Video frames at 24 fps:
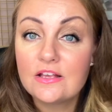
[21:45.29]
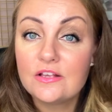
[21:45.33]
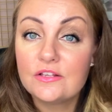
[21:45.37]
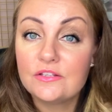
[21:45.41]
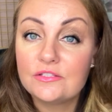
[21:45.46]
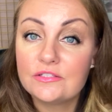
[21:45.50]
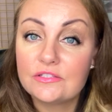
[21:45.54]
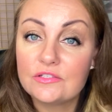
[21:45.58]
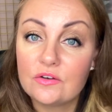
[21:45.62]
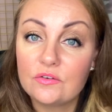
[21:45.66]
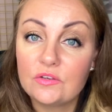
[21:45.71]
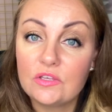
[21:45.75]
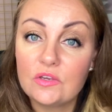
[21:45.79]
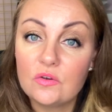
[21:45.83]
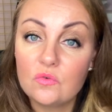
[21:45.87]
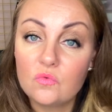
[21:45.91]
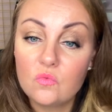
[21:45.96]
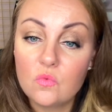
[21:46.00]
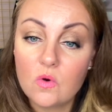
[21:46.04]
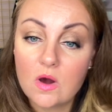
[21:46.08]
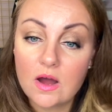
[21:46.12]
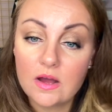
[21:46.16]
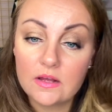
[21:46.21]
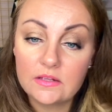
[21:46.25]
So you
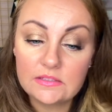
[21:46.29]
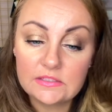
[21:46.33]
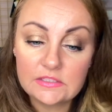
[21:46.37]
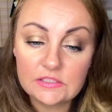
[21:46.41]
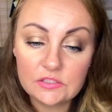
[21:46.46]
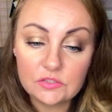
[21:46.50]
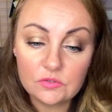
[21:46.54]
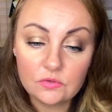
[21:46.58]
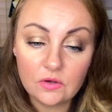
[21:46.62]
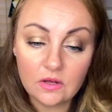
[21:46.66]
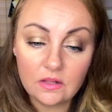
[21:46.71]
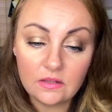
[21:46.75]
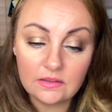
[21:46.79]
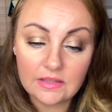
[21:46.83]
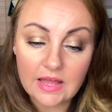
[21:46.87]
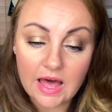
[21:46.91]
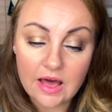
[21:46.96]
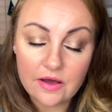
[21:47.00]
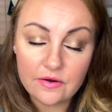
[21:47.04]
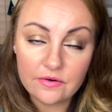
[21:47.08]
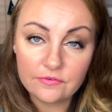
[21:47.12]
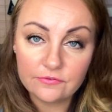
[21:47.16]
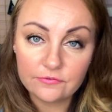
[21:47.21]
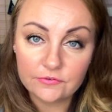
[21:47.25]
want to
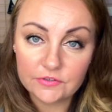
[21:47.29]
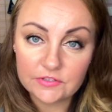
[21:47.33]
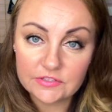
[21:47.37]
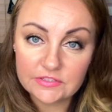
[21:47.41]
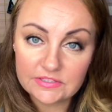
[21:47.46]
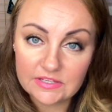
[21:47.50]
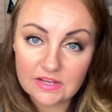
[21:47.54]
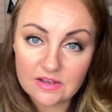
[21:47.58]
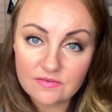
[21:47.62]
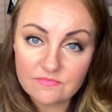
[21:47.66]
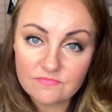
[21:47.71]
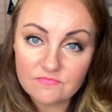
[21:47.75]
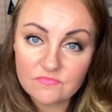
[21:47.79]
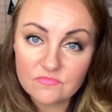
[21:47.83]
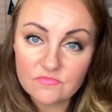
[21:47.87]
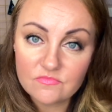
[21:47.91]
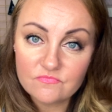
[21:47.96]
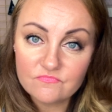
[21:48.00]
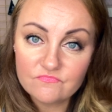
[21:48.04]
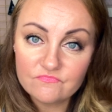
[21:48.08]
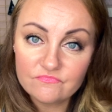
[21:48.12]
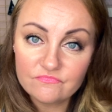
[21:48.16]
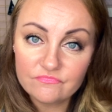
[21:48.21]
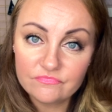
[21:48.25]
allow for
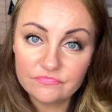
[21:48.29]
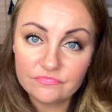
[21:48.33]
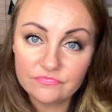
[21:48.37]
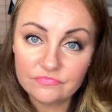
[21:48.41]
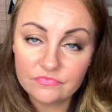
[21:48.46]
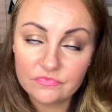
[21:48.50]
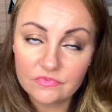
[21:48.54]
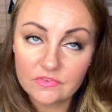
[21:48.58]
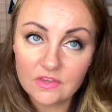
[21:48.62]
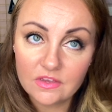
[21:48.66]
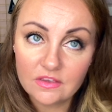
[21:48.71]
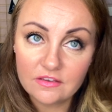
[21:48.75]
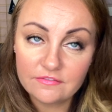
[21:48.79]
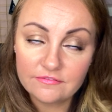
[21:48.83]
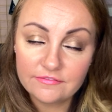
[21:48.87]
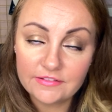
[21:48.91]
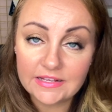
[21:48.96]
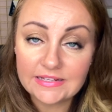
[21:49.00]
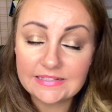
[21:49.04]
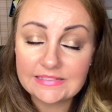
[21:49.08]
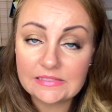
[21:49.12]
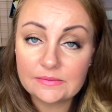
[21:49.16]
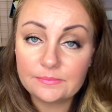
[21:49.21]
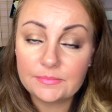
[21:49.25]
some
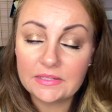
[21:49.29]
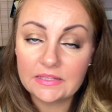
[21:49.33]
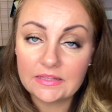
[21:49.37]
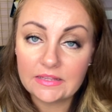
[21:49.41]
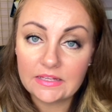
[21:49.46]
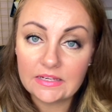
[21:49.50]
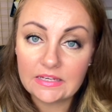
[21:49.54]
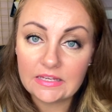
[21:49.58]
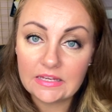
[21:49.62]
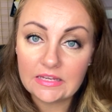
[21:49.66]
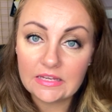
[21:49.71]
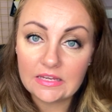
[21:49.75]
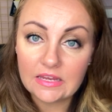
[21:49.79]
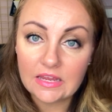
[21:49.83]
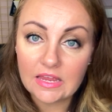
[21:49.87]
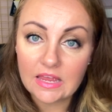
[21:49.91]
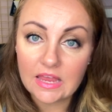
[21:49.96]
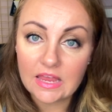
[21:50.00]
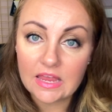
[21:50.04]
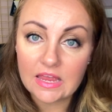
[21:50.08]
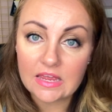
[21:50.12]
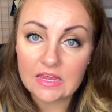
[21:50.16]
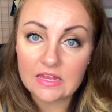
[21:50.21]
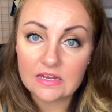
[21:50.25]
flexibility
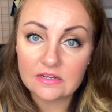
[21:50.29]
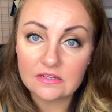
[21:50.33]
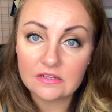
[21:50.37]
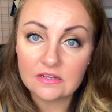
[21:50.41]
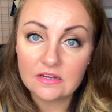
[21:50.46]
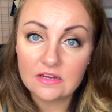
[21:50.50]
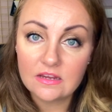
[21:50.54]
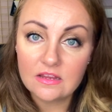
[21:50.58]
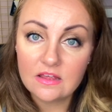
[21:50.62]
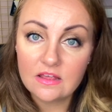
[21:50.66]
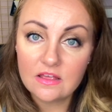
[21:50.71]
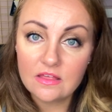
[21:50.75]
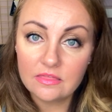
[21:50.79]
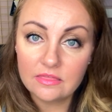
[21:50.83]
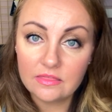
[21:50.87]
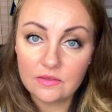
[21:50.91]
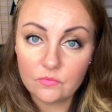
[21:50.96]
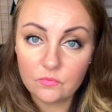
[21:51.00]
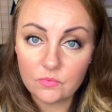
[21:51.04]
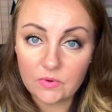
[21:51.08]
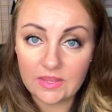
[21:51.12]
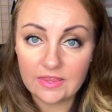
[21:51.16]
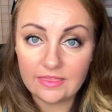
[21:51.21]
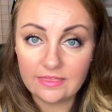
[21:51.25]
in the
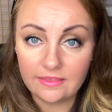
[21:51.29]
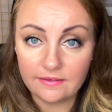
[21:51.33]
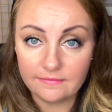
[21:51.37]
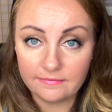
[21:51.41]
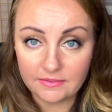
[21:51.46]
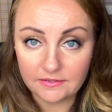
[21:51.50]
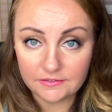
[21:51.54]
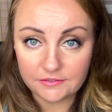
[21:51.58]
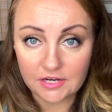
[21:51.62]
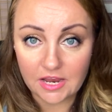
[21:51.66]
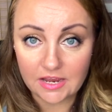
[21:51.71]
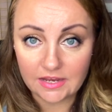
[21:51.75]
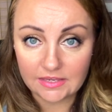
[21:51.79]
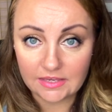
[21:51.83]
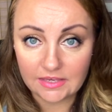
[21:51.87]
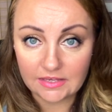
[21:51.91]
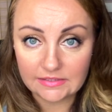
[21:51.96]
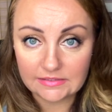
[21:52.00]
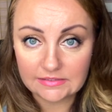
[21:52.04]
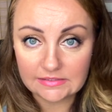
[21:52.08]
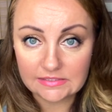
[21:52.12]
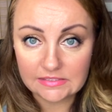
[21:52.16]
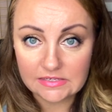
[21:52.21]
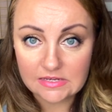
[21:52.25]
width of the
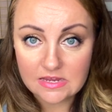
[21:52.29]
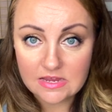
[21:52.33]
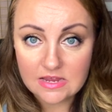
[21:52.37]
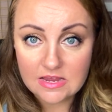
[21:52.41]
jacket.